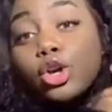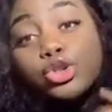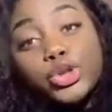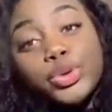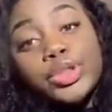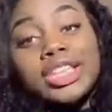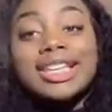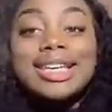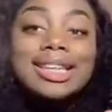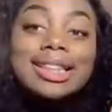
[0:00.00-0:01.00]
to
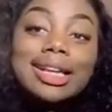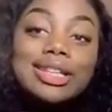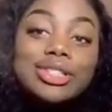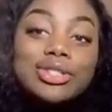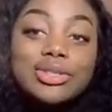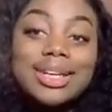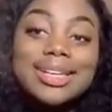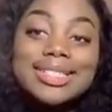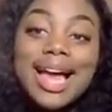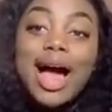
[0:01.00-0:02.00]
the
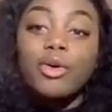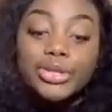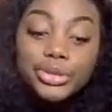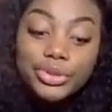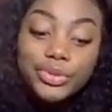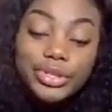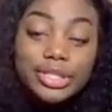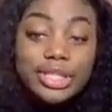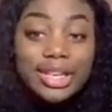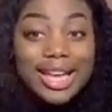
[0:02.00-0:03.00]
illustrious Howard
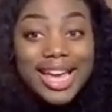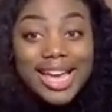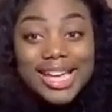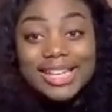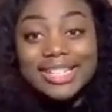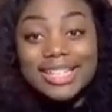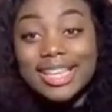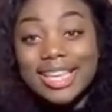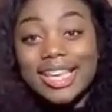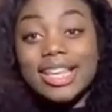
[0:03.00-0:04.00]
University and
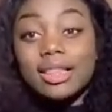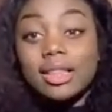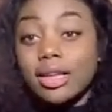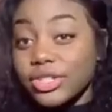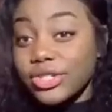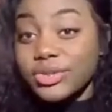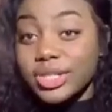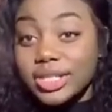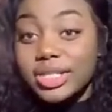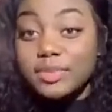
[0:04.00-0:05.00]
the
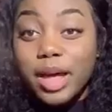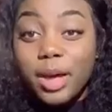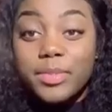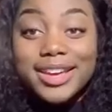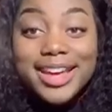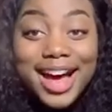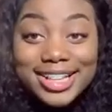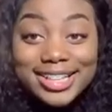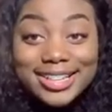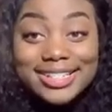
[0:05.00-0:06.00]
illustrious Spelman
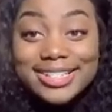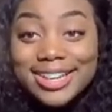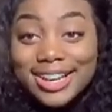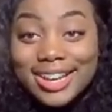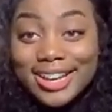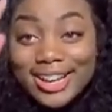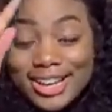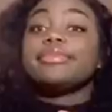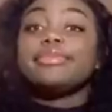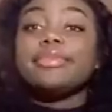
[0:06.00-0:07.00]
College.
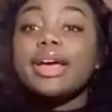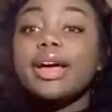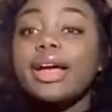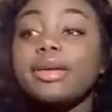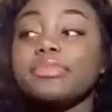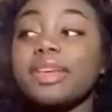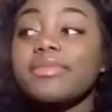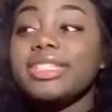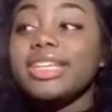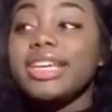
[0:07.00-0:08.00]
I'm
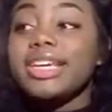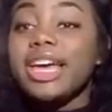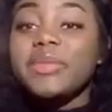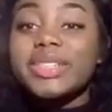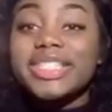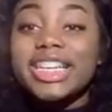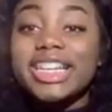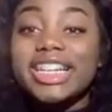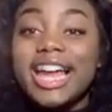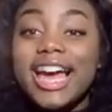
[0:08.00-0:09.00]
17. I am a
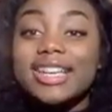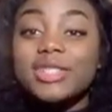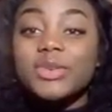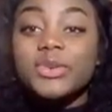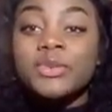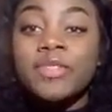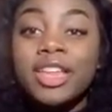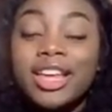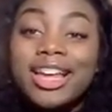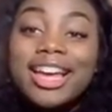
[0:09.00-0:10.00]
senior in high school.
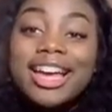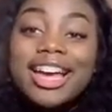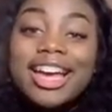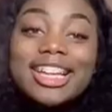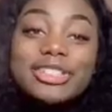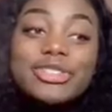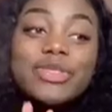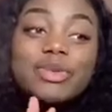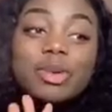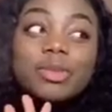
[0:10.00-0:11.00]
And
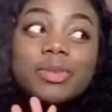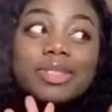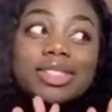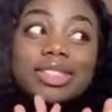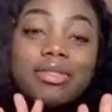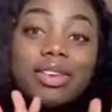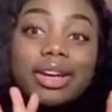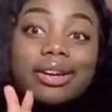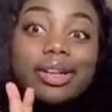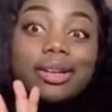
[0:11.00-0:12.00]
for most people, this is a
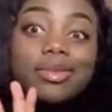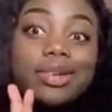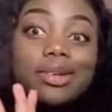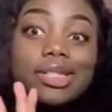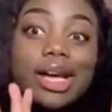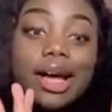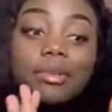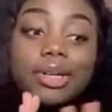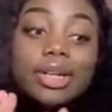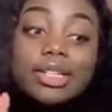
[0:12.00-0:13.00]
very difficult time
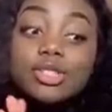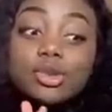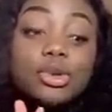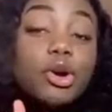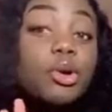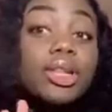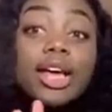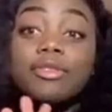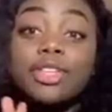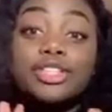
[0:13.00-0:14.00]
because your whole
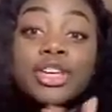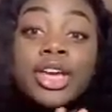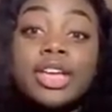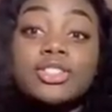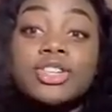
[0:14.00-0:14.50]
life gonna change.